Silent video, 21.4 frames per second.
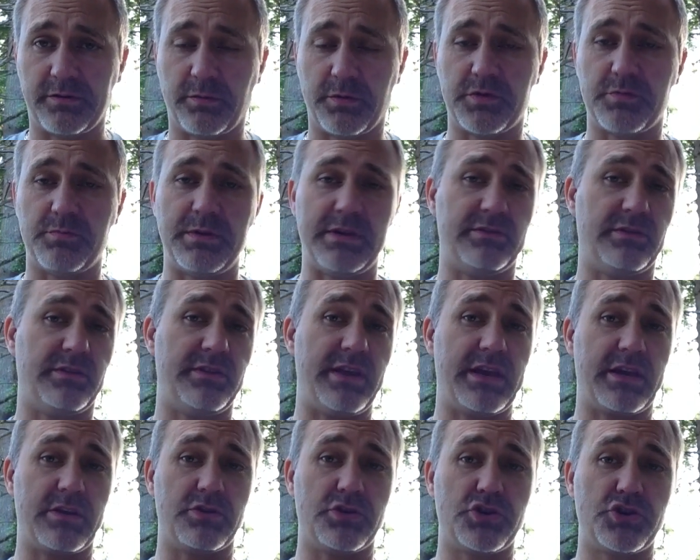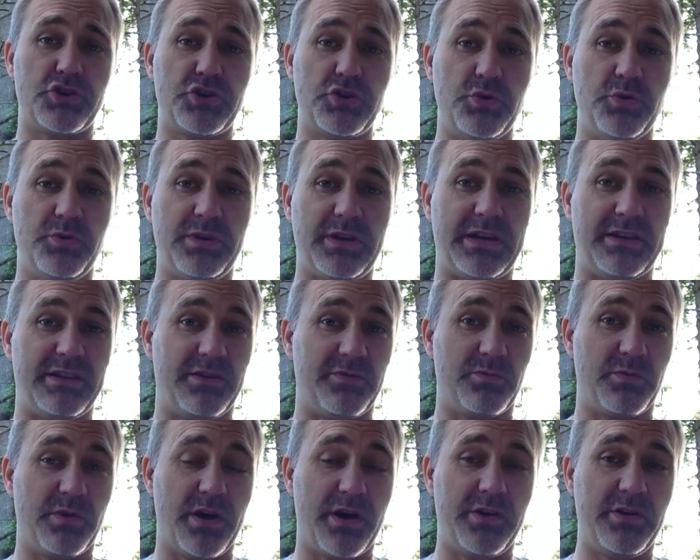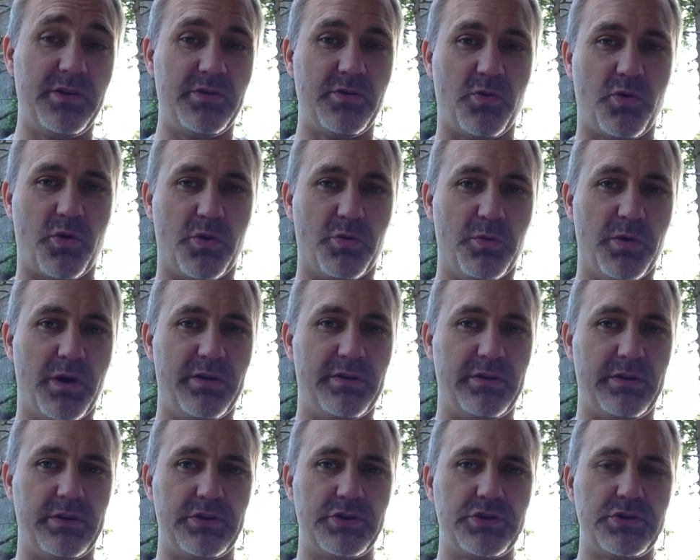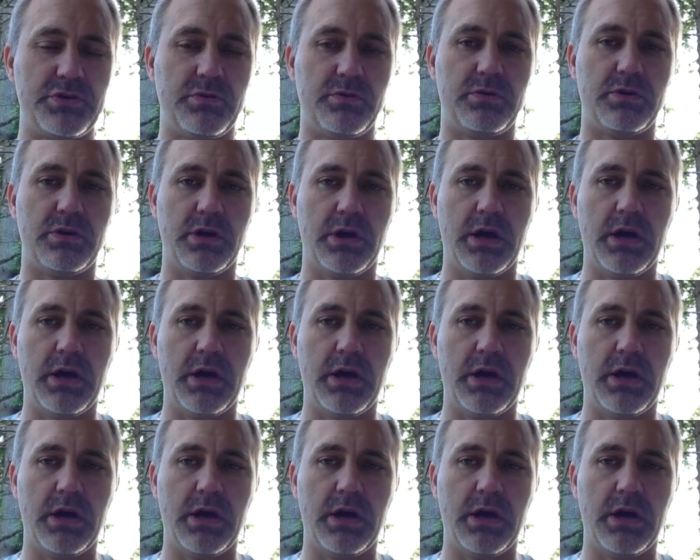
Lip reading: which means that they can shoot and then run, or run and then shoot.